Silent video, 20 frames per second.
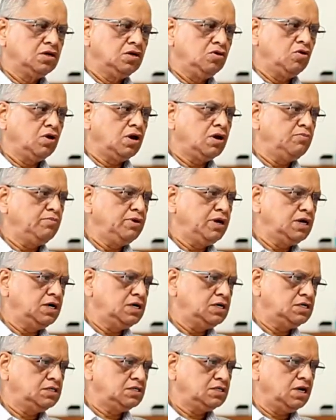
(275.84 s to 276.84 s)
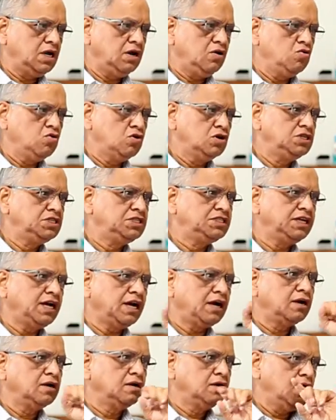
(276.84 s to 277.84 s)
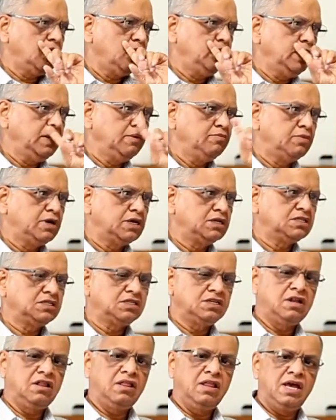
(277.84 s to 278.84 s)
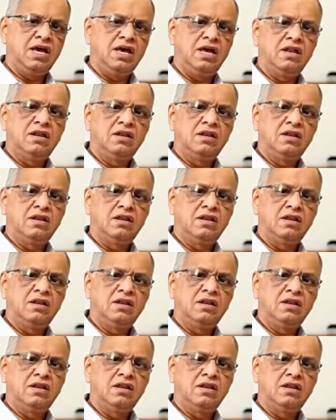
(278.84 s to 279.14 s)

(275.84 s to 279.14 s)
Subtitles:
your competitors can go and check how many bugs are there,